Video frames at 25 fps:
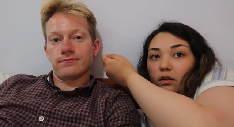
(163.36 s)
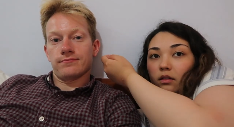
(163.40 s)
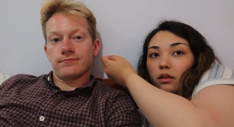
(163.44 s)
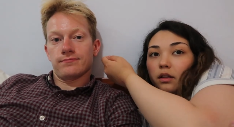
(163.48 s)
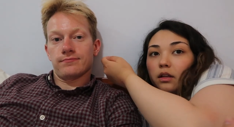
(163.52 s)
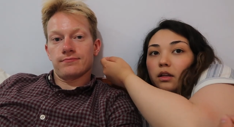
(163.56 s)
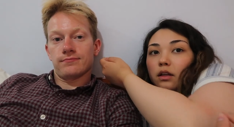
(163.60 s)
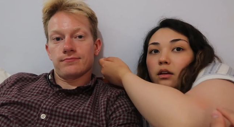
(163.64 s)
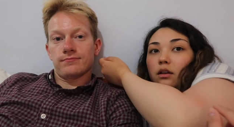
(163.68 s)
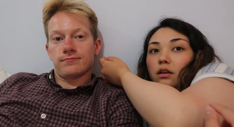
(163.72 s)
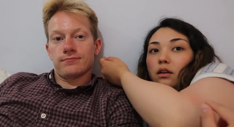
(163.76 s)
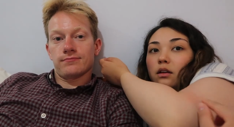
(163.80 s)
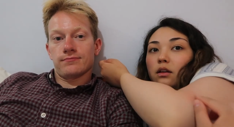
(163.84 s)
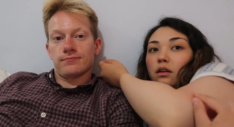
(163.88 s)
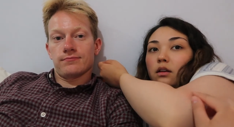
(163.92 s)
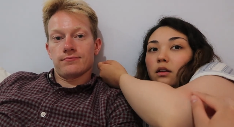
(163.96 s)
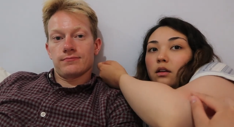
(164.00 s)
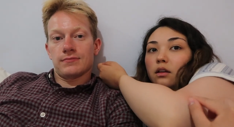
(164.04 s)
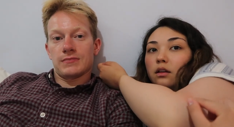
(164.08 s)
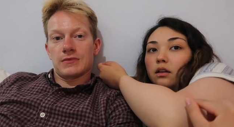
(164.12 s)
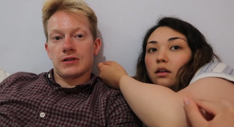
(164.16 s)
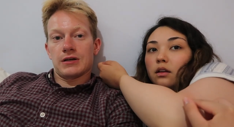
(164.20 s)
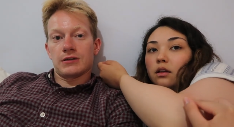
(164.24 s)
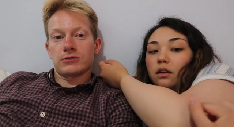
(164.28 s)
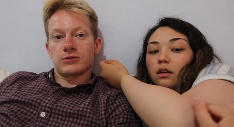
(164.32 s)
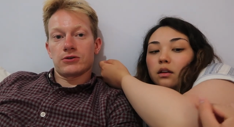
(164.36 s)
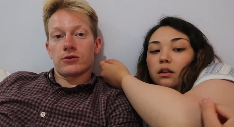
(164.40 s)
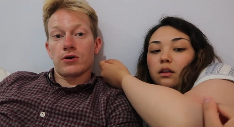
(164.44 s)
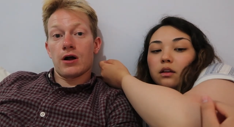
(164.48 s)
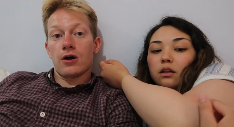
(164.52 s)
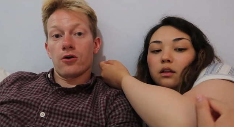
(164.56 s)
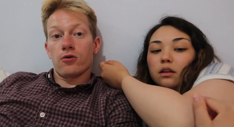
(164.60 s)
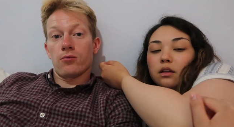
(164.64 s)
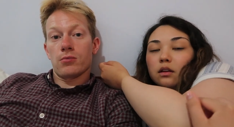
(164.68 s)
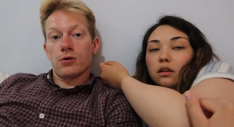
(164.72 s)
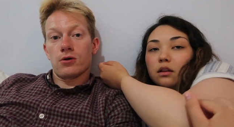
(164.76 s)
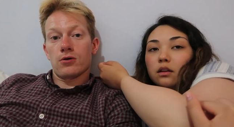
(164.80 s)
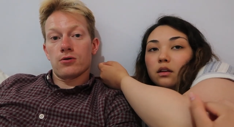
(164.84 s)
Speaker 1: Like...
Speaker 2: That's her
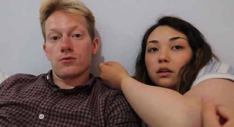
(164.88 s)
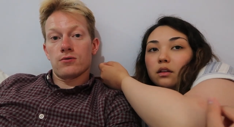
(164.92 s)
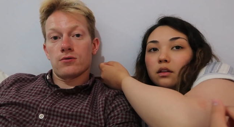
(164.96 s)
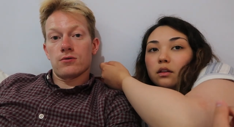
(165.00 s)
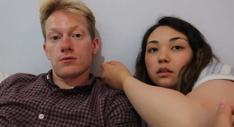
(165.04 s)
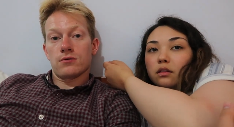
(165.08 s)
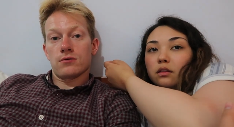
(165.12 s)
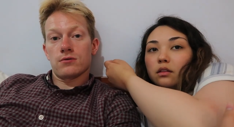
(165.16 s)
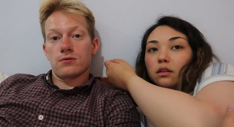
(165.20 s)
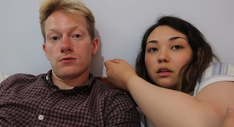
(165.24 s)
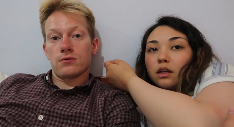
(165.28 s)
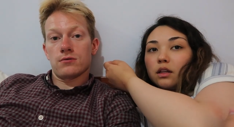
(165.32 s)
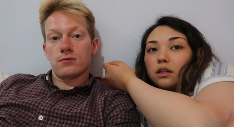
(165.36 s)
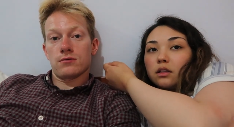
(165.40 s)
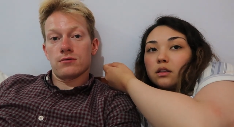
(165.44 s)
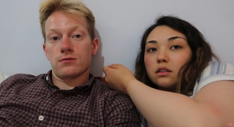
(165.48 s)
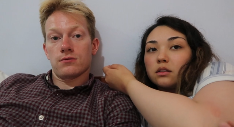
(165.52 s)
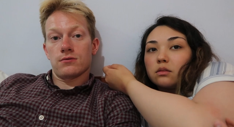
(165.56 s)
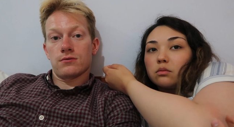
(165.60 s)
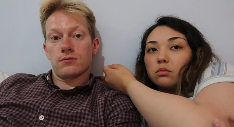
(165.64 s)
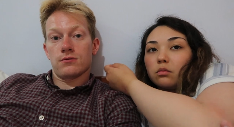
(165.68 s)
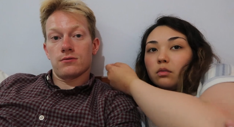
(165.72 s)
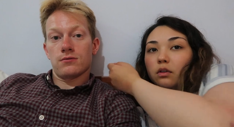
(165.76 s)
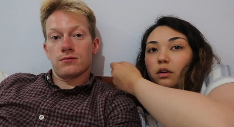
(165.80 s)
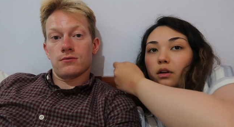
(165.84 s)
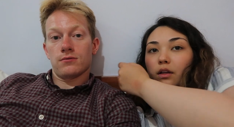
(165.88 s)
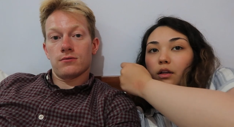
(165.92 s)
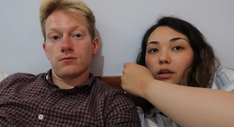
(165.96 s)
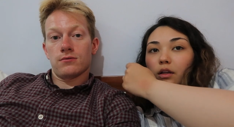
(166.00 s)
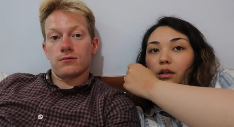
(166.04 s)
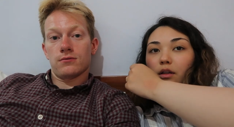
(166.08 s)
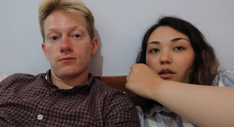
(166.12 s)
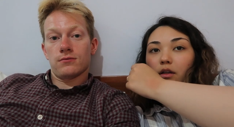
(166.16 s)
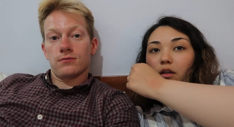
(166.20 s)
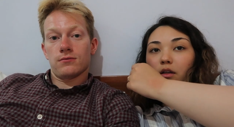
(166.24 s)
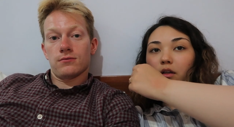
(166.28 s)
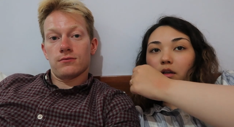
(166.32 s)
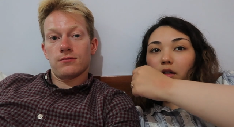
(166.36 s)
elbow.
Speaker 1: That's
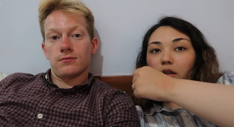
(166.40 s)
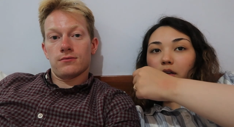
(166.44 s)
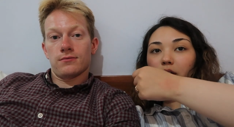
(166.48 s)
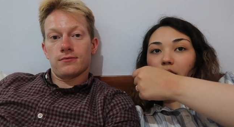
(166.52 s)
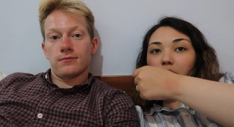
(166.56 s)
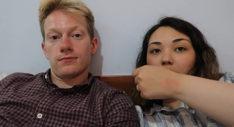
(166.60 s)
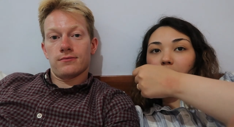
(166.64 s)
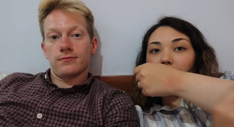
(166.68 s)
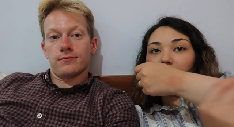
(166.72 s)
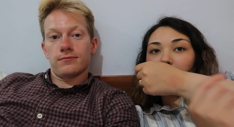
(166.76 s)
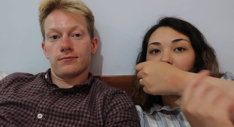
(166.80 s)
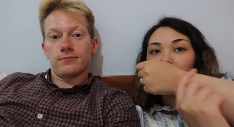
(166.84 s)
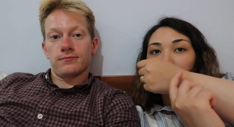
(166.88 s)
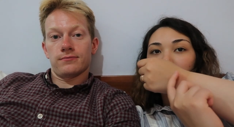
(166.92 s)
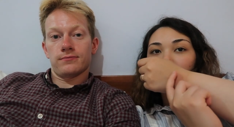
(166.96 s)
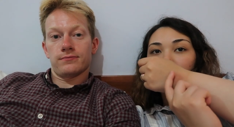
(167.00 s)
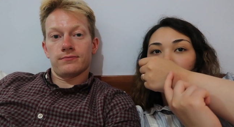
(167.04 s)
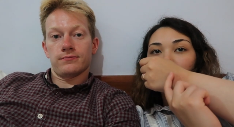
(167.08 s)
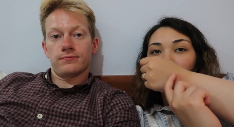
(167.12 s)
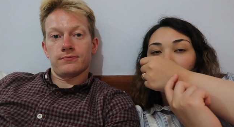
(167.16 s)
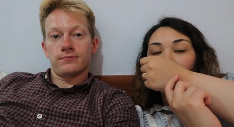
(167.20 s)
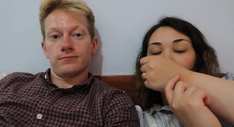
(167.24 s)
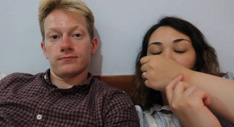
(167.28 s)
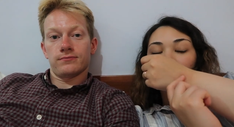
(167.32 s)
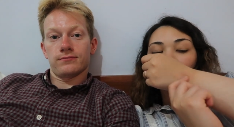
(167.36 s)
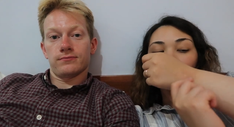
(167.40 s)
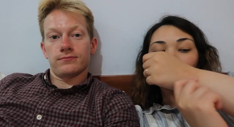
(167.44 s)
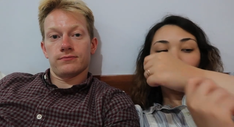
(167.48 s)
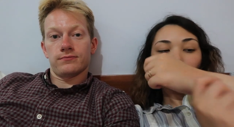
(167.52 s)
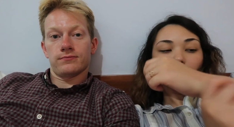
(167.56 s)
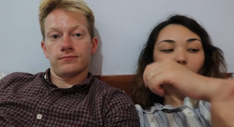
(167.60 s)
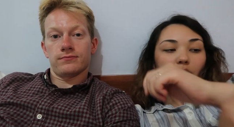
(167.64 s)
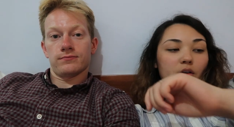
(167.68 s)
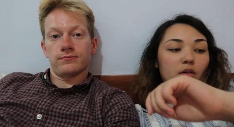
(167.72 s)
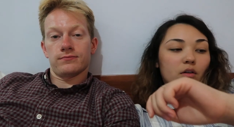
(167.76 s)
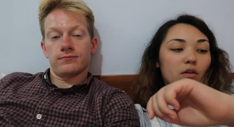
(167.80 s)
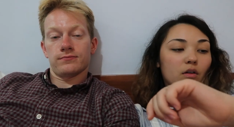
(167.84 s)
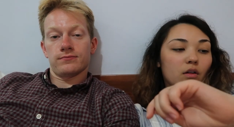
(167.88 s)
one. There's one there.
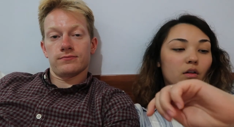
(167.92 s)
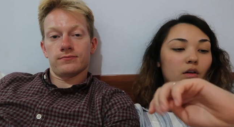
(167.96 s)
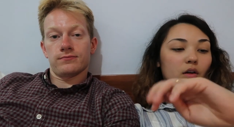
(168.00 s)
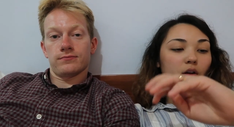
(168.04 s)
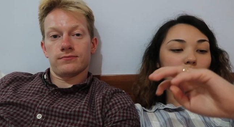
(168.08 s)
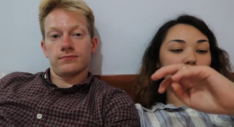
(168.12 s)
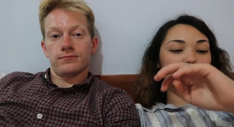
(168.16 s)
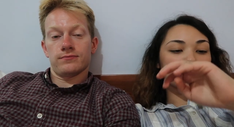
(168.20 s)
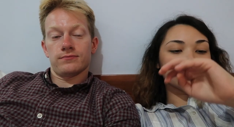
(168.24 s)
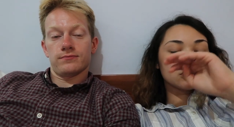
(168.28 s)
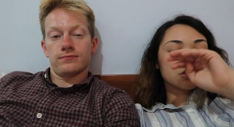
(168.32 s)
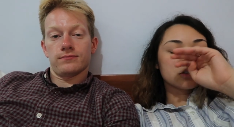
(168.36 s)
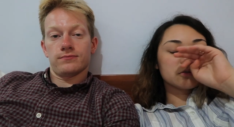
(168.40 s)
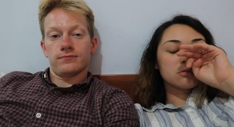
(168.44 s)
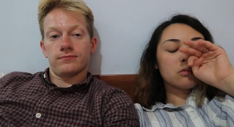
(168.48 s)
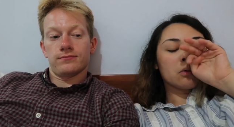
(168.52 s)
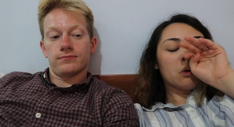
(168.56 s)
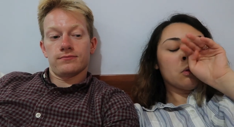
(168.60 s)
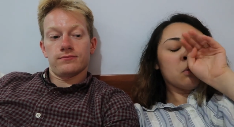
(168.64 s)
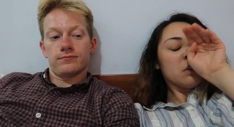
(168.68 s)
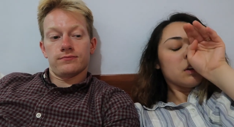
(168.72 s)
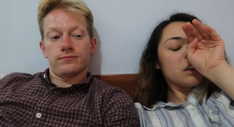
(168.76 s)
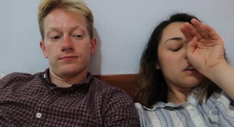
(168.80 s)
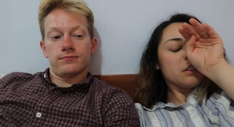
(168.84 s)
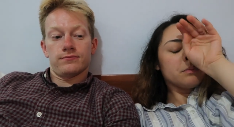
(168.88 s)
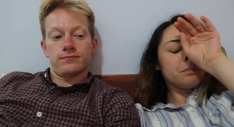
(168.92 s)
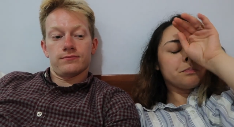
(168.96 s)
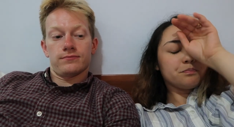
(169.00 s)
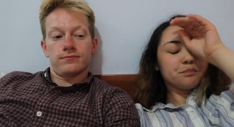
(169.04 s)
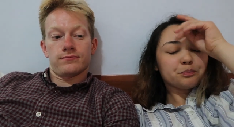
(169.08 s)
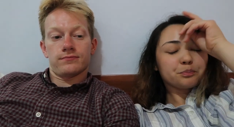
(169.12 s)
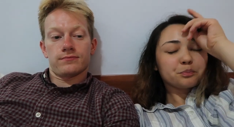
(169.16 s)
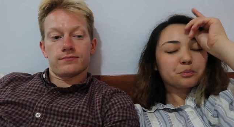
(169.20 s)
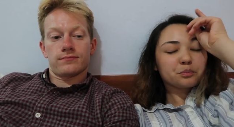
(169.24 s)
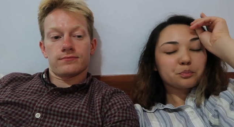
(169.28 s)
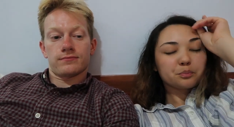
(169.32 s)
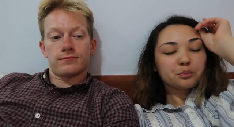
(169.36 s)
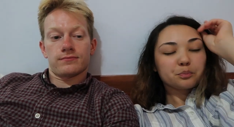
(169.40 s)
They're all hard and swollen.
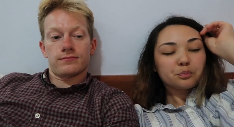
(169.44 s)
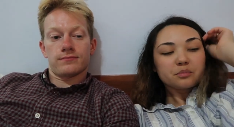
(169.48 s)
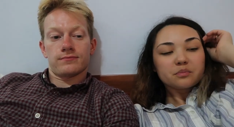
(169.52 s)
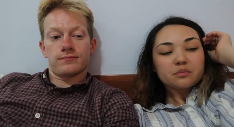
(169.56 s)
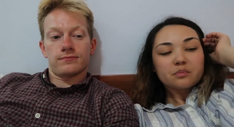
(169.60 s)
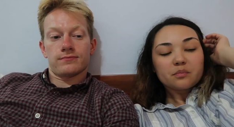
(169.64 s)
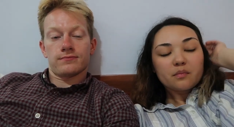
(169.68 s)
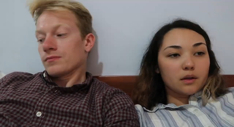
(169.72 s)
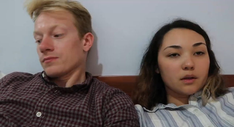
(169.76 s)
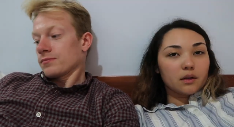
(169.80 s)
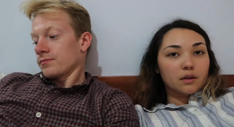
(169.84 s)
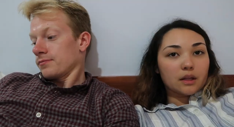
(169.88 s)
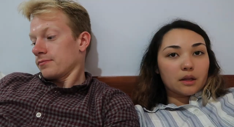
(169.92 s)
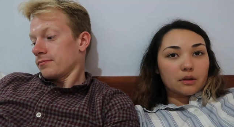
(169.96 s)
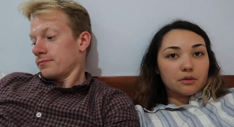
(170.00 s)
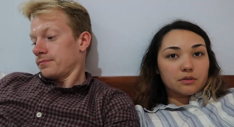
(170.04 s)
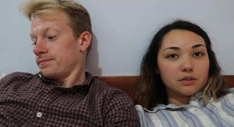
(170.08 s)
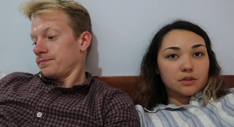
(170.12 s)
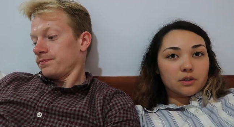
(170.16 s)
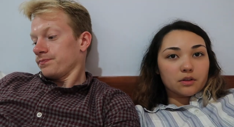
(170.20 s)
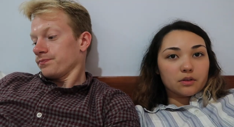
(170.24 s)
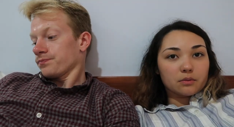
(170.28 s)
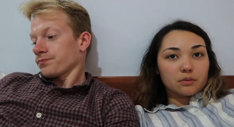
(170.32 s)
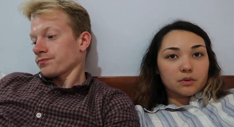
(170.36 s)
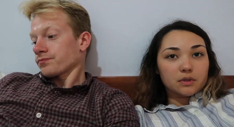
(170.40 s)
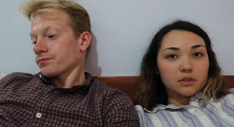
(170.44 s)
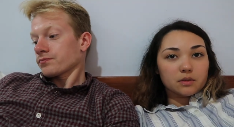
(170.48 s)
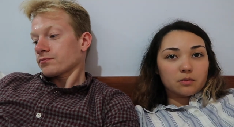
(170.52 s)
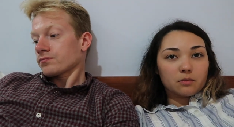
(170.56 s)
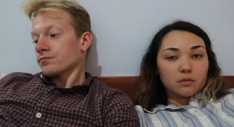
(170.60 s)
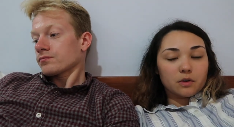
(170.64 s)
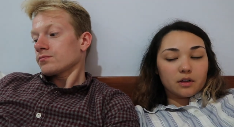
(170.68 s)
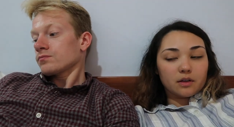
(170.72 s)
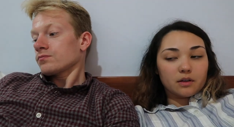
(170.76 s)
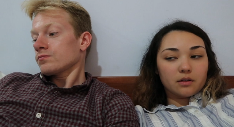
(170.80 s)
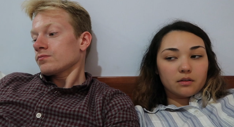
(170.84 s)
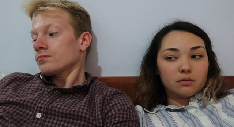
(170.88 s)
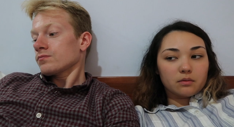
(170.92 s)
That was another reason why
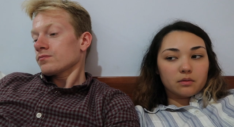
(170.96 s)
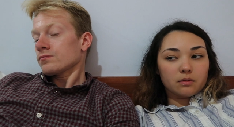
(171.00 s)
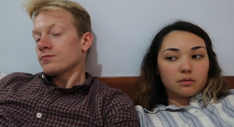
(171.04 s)
I